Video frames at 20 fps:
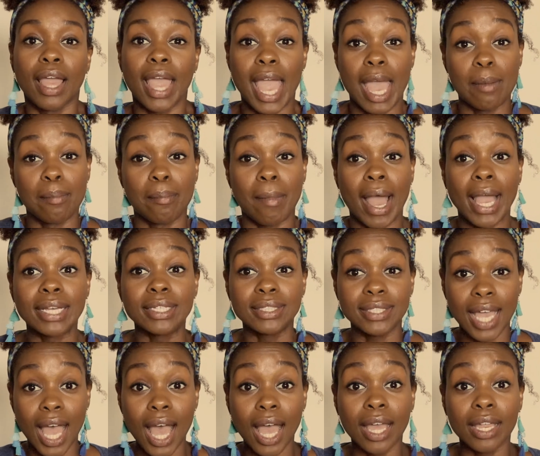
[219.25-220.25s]
And my
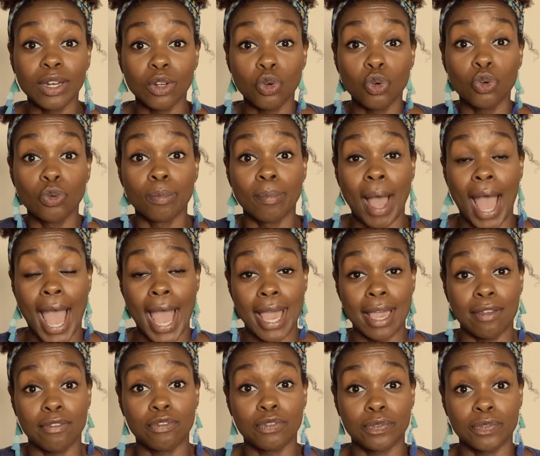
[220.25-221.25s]
son, whom
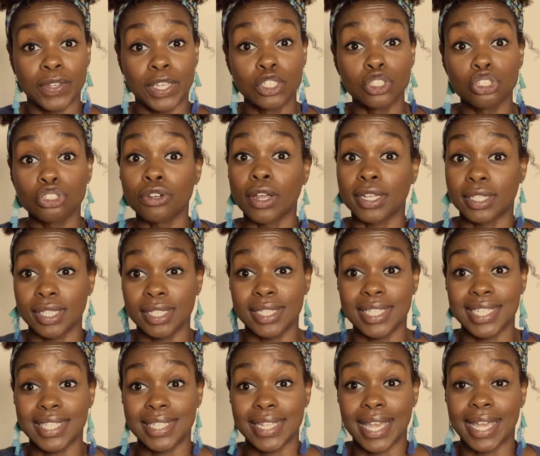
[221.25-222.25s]
I've instructed
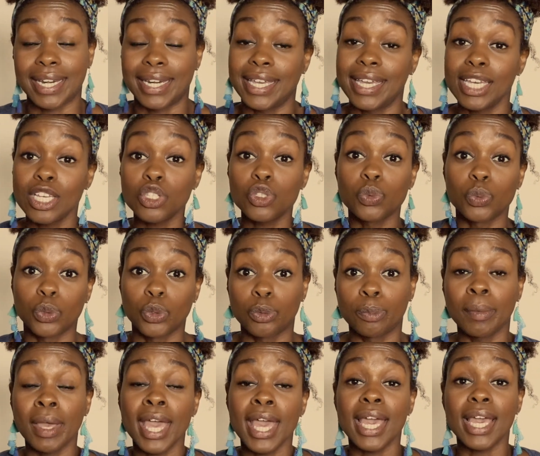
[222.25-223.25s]
to stay in his
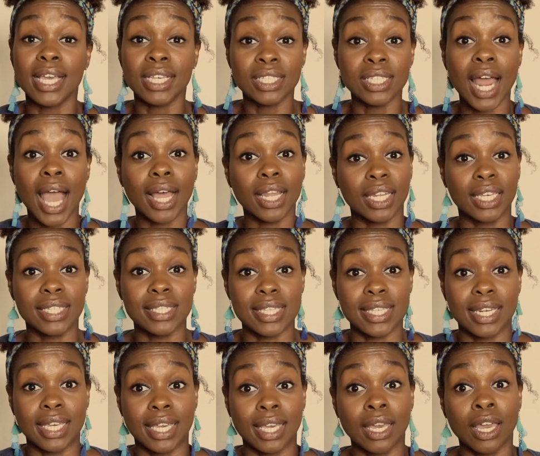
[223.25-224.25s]
room, is not
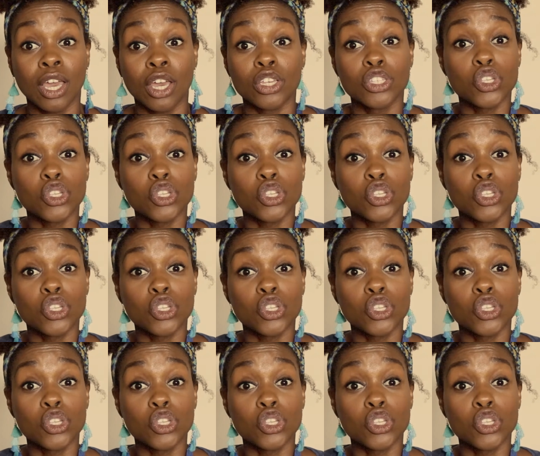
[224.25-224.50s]
listening.